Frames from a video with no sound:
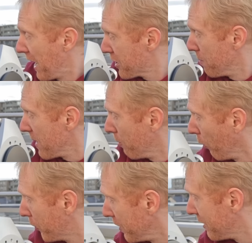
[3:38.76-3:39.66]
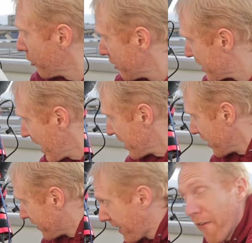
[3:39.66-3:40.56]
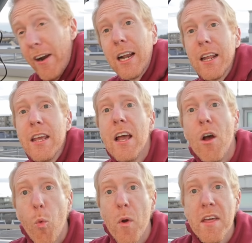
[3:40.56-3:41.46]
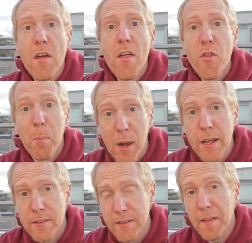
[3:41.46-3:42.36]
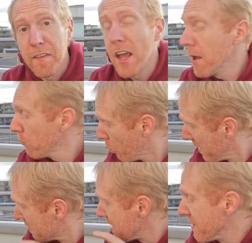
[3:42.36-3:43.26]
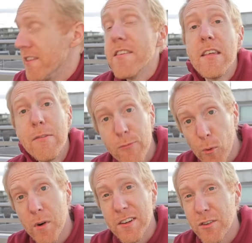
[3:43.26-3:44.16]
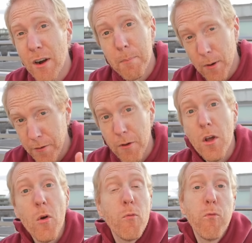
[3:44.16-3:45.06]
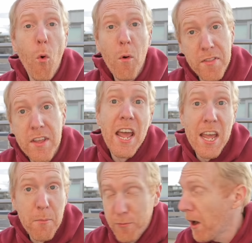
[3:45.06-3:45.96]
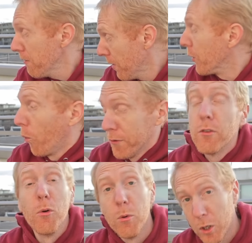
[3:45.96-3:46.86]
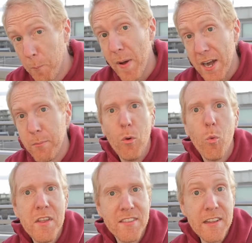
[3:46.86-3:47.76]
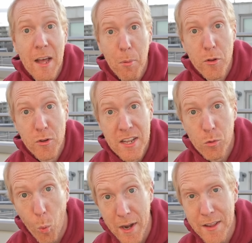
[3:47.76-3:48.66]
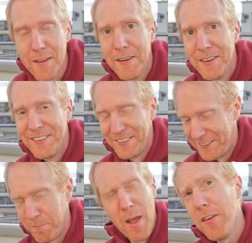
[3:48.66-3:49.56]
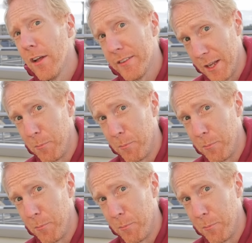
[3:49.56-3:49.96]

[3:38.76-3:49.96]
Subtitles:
I should be able to interchange it directly with the plate that came with the TC40 tripod for the AM5 and also compatible with the WD-20. And not